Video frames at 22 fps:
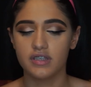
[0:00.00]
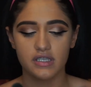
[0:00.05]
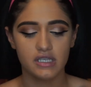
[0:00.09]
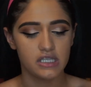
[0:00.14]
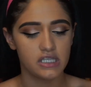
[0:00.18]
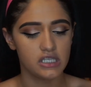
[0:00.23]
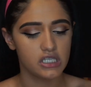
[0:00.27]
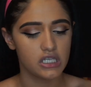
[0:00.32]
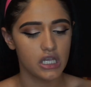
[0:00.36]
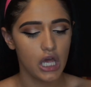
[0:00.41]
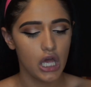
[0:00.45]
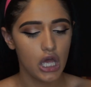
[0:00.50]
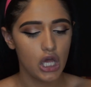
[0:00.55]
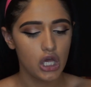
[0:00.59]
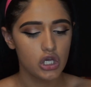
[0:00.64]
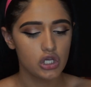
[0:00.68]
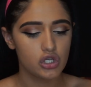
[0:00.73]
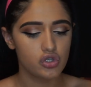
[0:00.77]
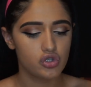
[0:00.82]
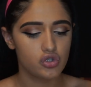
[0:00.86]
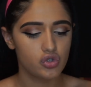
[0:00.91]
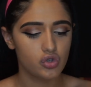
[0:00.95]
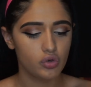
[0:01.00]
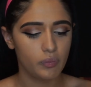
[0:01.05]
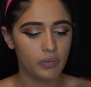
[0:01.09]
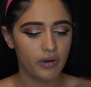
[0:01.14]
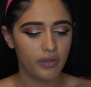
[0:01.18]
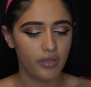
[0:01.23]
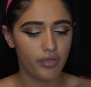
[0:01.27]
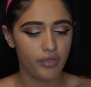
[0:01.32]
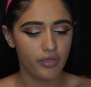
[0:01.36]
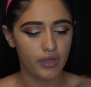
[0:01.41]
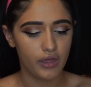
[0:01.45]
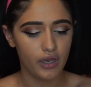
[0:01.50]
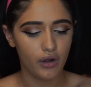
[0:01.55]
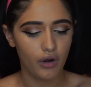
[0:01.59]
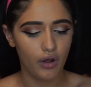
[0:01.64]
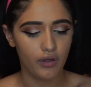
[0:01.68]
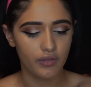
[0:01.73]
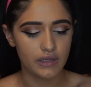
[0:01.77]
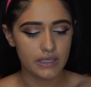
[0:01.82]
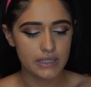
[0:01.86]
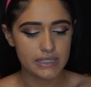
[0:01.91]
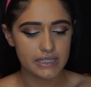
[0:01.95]
This is super thin
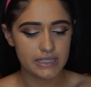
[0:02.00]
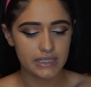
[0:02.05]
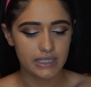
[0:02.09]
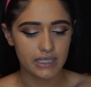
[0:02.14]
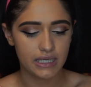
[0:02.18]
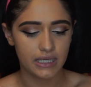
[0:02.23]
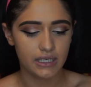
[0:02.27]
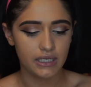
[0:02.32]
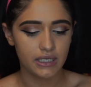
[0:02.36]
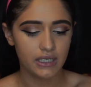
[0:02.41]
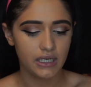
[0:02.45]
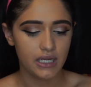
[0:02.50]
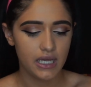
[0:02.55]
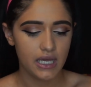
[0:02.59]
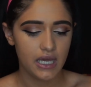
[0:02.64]
on the skin,